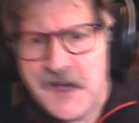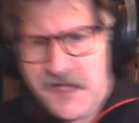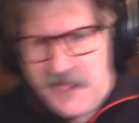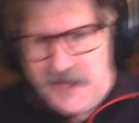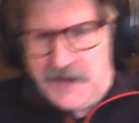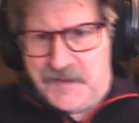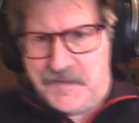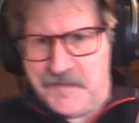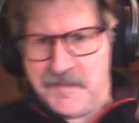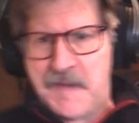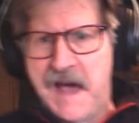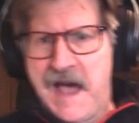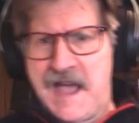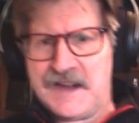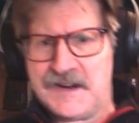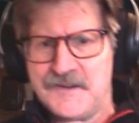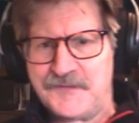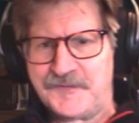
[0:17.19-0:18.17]
the
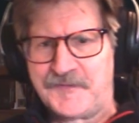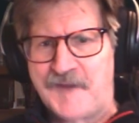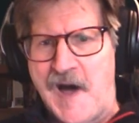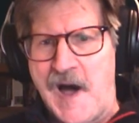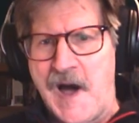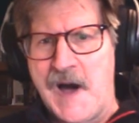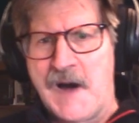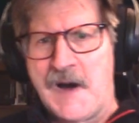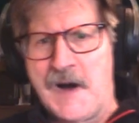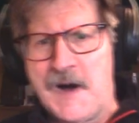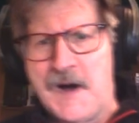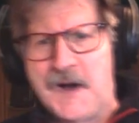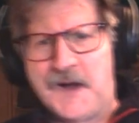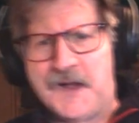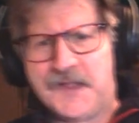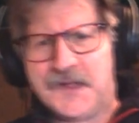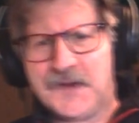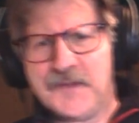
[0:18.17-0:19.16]
minor
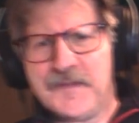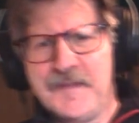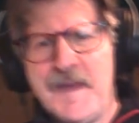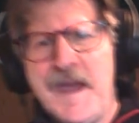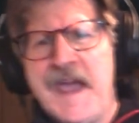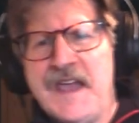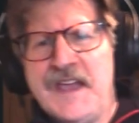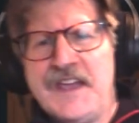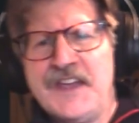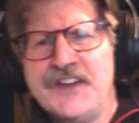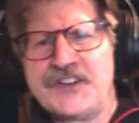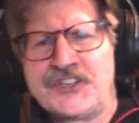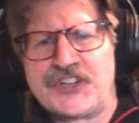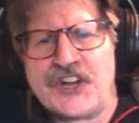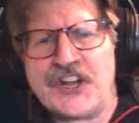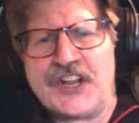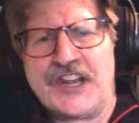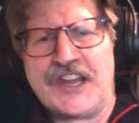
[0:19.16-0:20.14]
fall, the
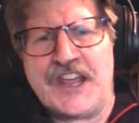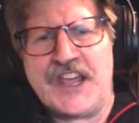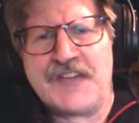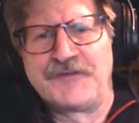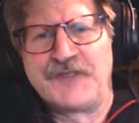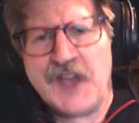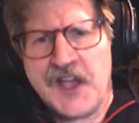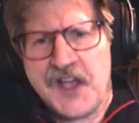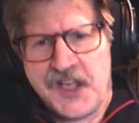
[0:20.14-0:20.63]
major lift,